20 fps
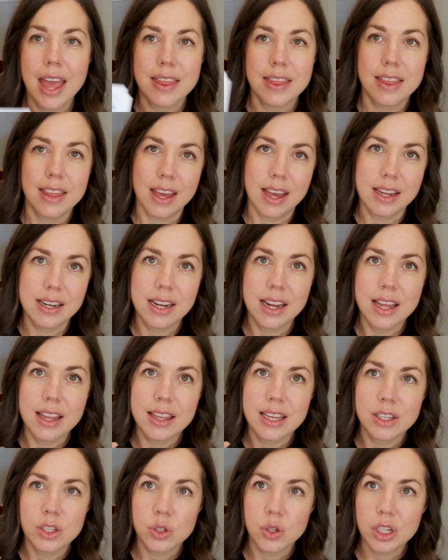And then
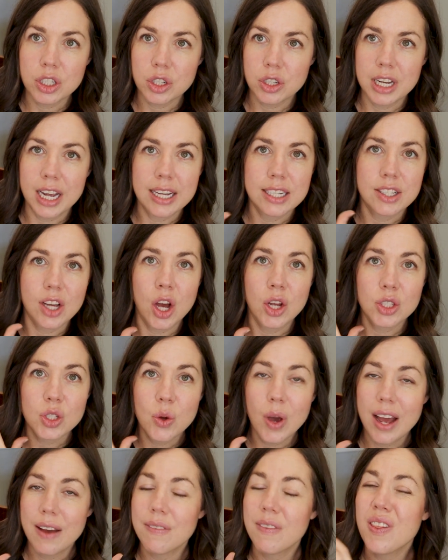the instructor guides
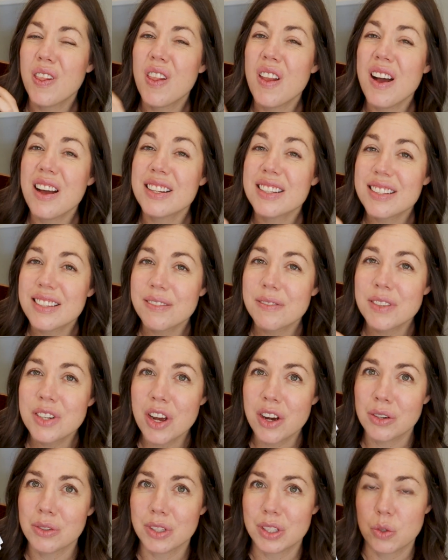also have lots of
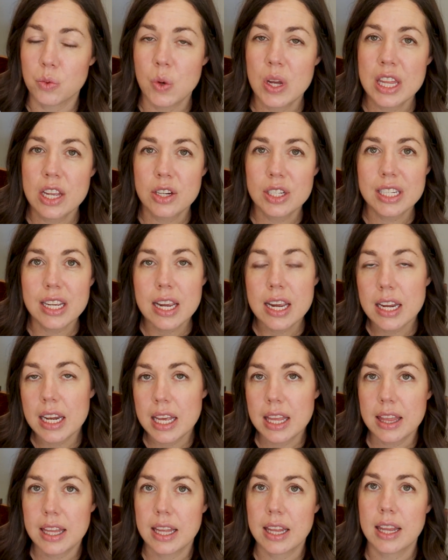notes when there's
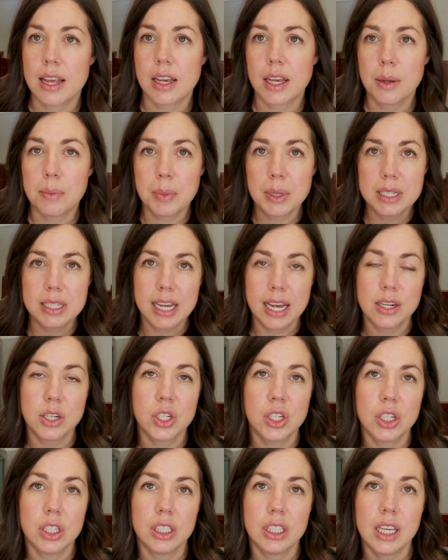anything that could
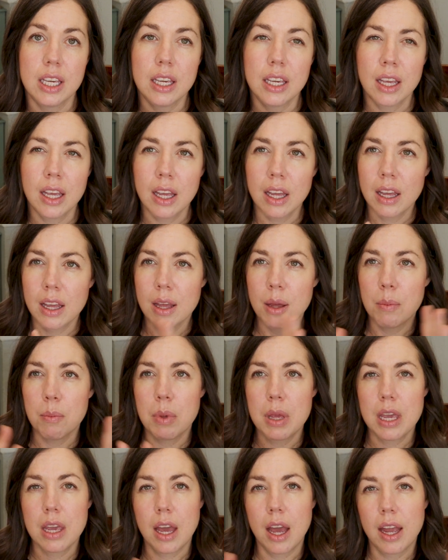potentially
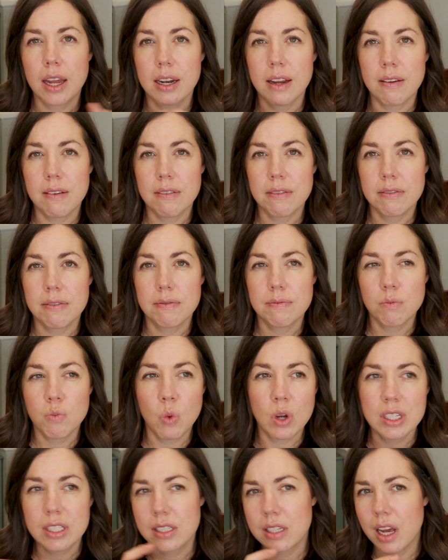be kind of
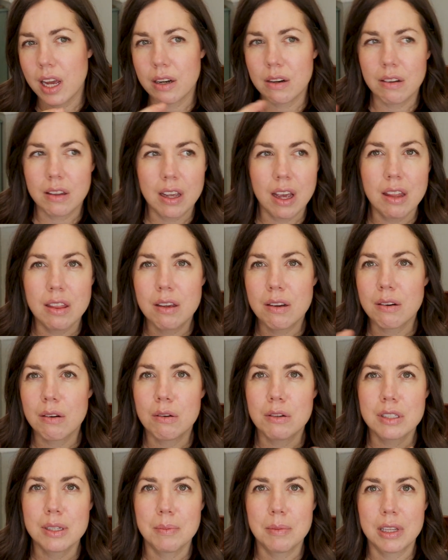one side or the other
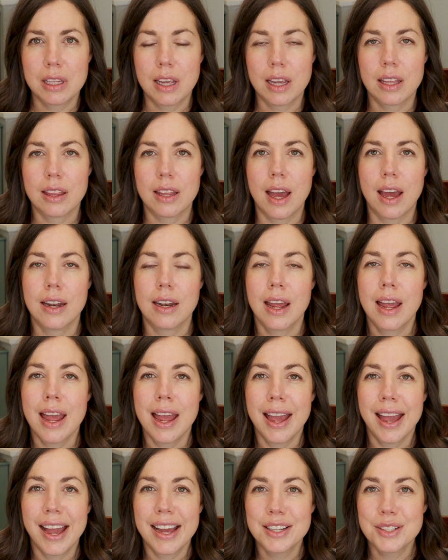or something like that.
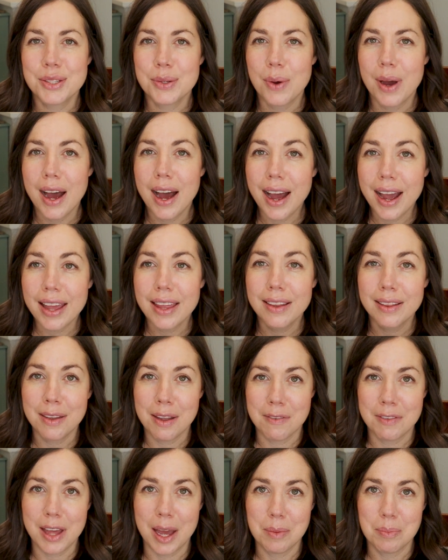And so I
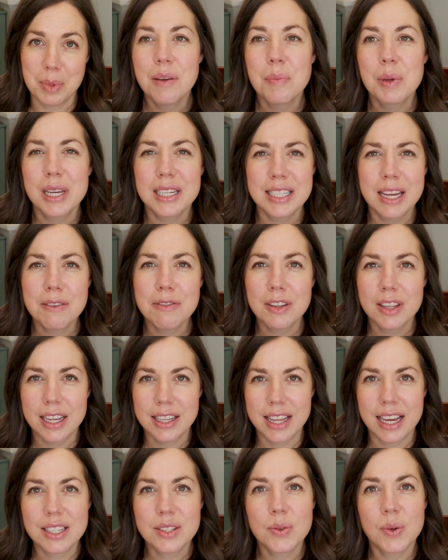love that, because I feel
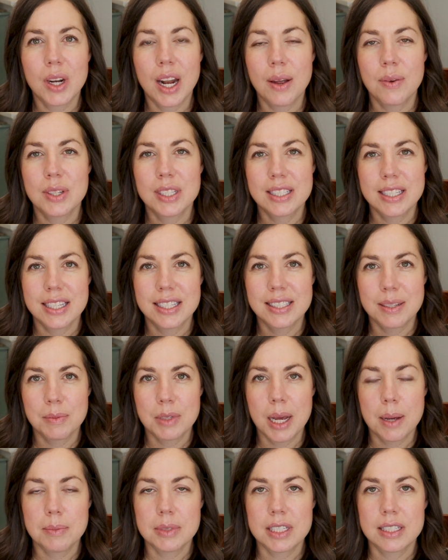like that's what I would see
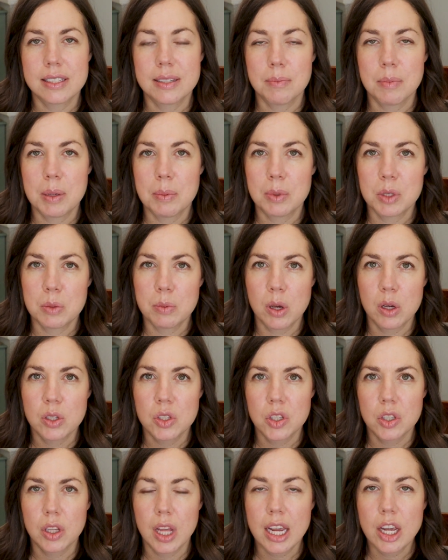sometimes in some people's
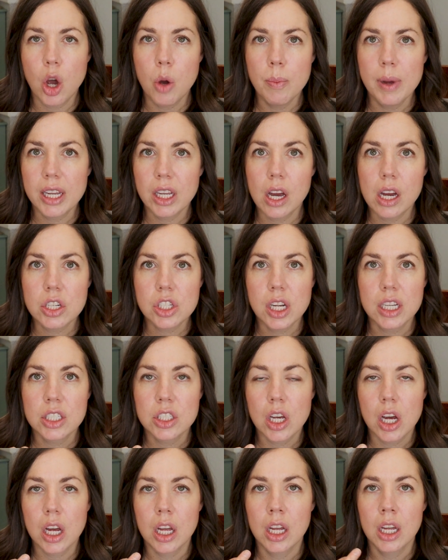posts. They're like, oh my gosh, I
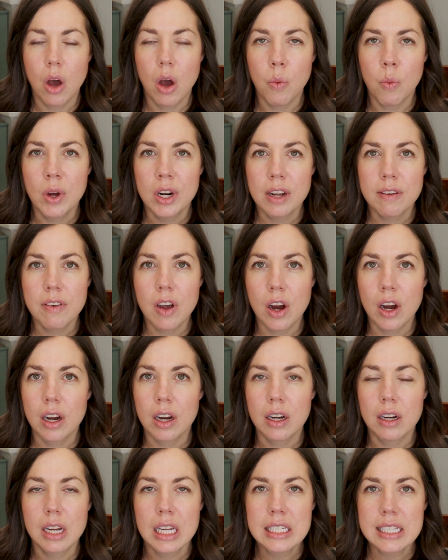saw one of
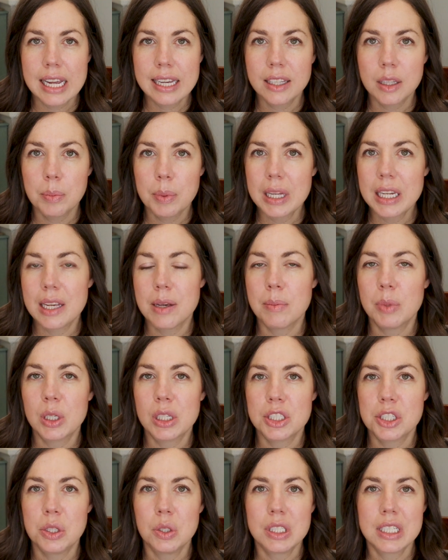our encyclopedia
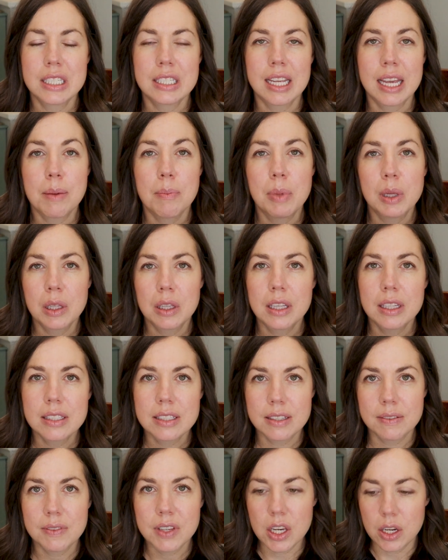books uses like
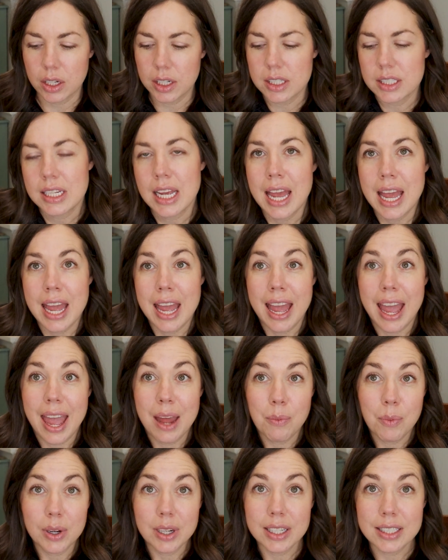billions of years.
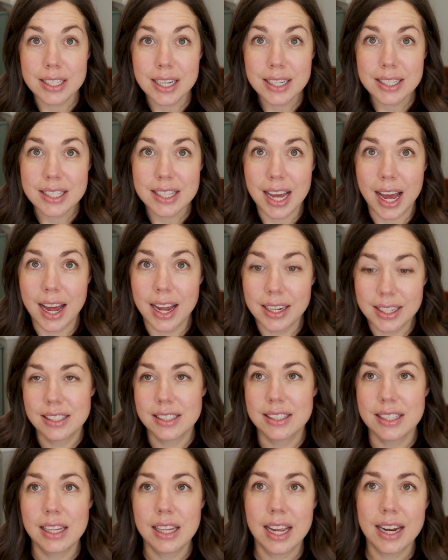And when it does that,
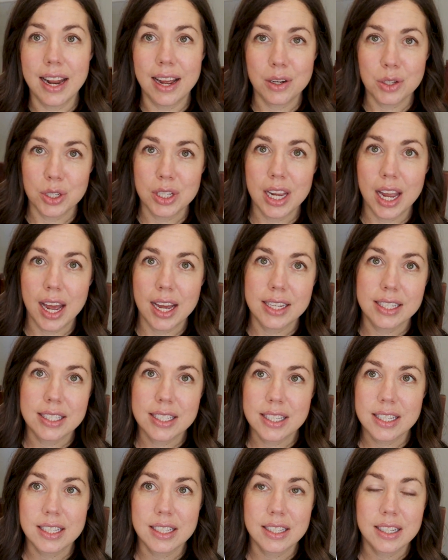Sonlight actually
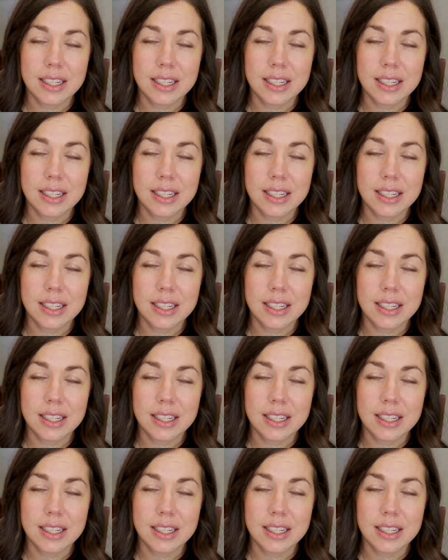has